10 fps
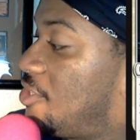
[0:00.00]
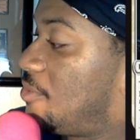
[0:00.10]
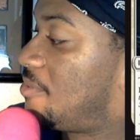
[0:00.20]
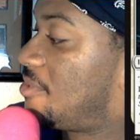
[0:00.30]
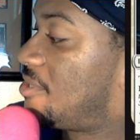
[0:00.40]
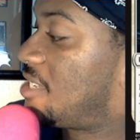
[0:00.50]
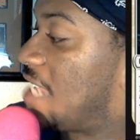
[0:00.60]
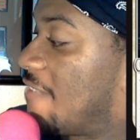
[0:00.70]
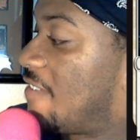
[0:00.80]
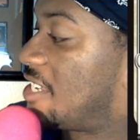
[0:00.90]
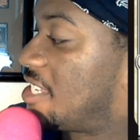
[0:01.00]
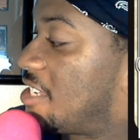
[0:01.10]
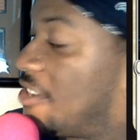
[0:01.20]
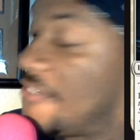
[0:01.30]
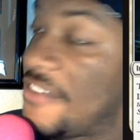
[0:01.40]
2. Sacrifice this
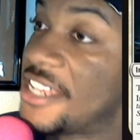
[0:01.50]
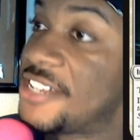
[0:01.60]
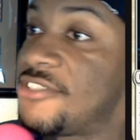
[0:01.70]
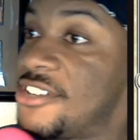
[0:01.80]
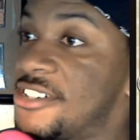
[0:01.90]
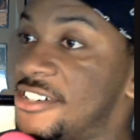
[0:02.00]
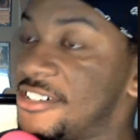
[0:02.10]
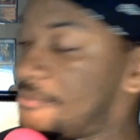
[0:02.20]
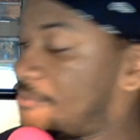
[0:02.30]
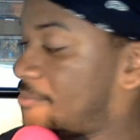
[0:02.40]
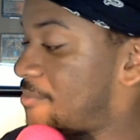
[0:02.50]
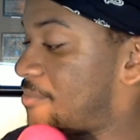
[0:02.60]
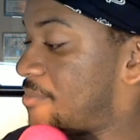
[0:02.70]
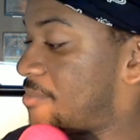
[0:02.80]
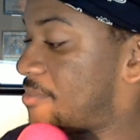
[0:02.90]
artifact, draw a card.
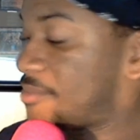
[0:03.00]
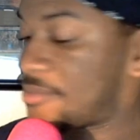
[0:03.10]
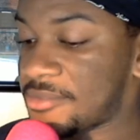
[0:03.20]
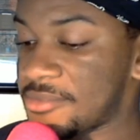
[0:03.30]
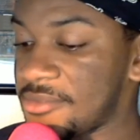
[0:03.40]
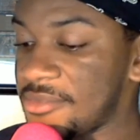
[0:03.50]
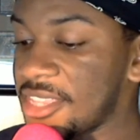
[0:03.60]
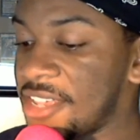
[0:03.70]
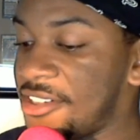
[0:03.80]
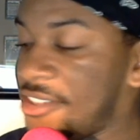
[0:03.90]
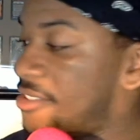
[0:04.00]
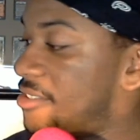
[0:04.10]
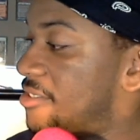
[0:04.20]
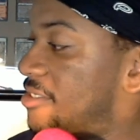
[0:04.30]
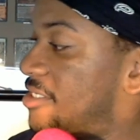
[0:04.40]
All right.
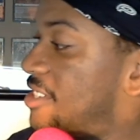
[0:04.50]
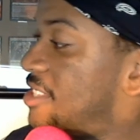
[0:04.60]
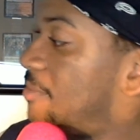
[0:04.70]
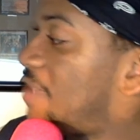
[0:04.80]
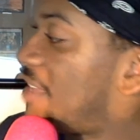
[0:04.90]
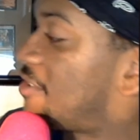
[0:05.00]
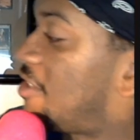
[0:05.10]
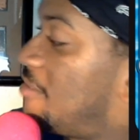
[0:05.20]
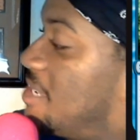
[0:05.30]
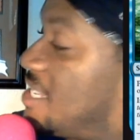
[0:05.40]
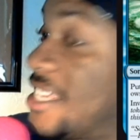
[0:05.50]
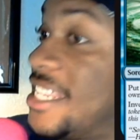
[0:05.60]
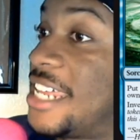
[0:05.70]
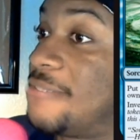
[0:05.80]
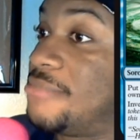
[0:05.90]
Then we have Gone Missing.
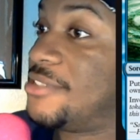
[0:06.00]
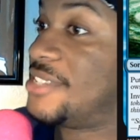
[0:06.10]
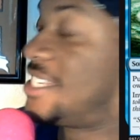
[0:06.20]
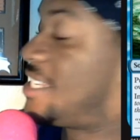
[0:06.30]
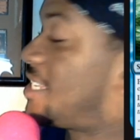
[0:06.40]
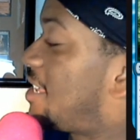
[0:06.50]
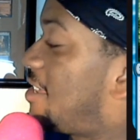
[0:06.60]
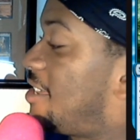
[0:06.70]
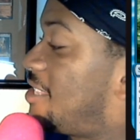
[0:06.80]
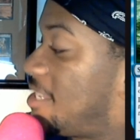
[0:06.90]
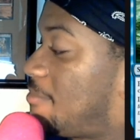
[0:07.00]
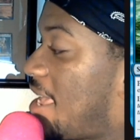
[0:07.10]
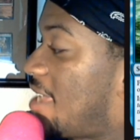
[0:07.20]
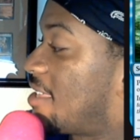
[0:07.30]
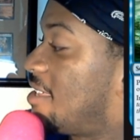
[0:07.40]
A lot of blue in this
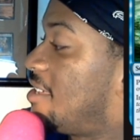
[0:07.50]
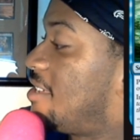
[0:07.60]
pack.